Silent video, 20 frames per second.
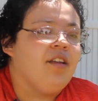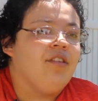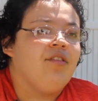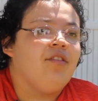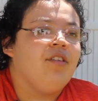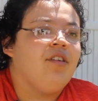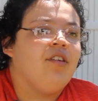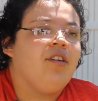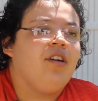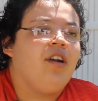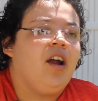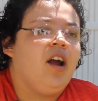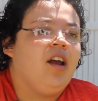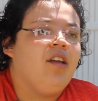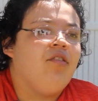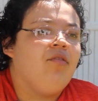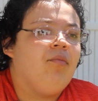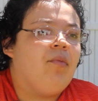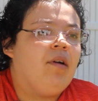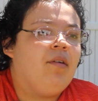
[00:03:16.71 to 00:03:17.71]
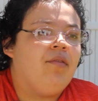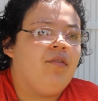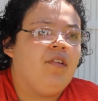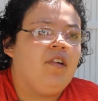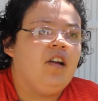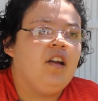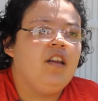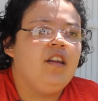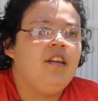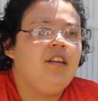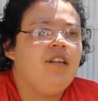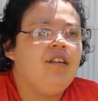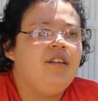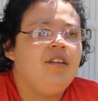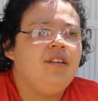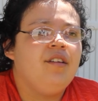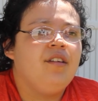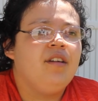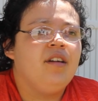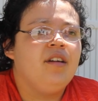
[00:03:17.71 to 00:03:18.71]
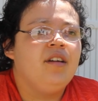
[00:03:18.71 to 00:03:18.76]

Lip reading: I consider her as my friend.